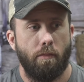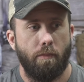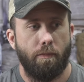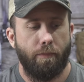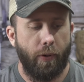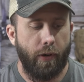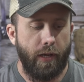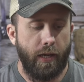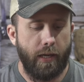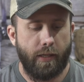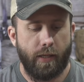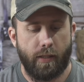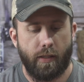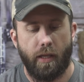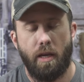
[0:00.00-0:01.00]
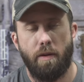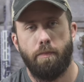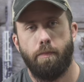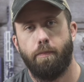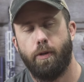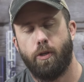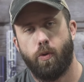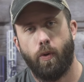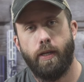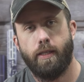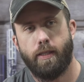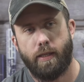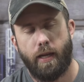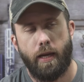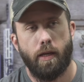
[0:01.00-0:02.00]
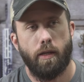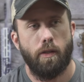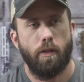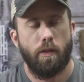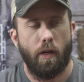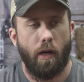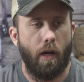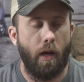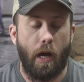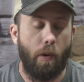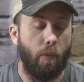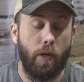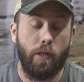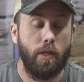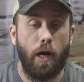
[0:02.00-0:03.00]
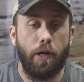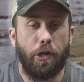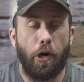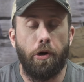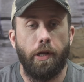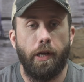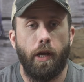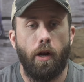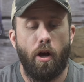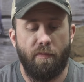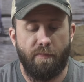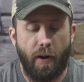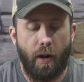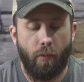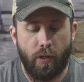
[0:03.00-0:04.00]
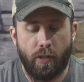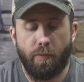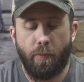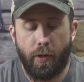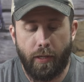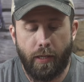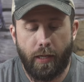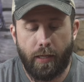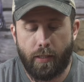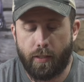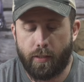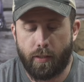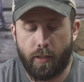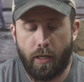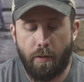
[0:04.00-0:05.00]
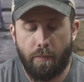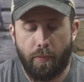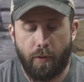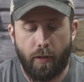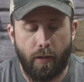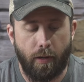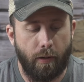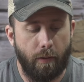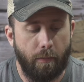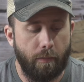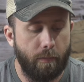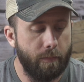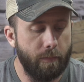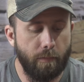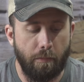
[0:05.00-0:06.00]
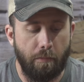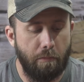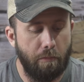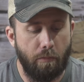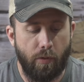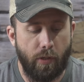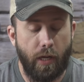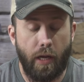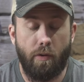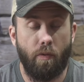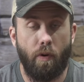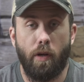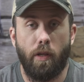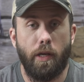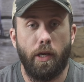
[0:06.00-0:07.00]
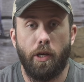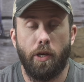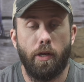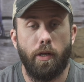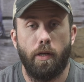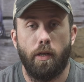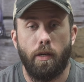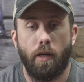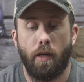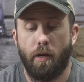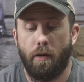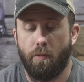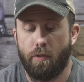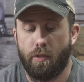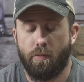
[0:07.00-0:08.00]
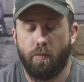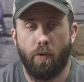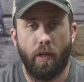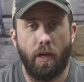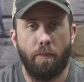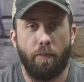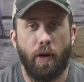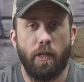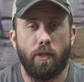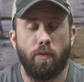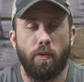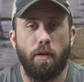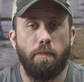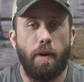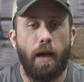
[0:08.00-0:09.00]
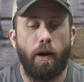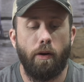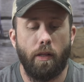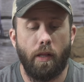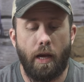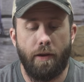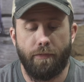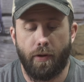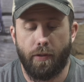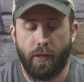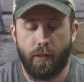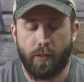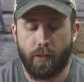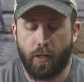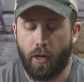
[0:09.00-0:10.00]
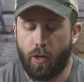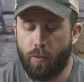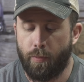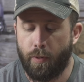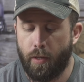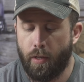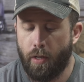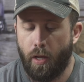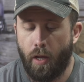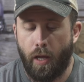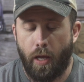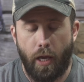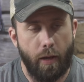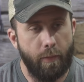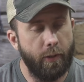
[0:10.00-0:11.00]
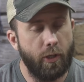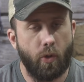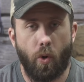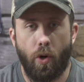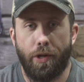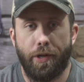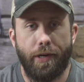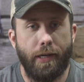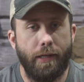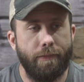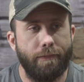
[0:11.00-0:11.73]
putting it to sleep between stands. I was not turning it off, but I was putting it to sleep. Did really good. Was really impressed with the battery life on this scope. Image quality,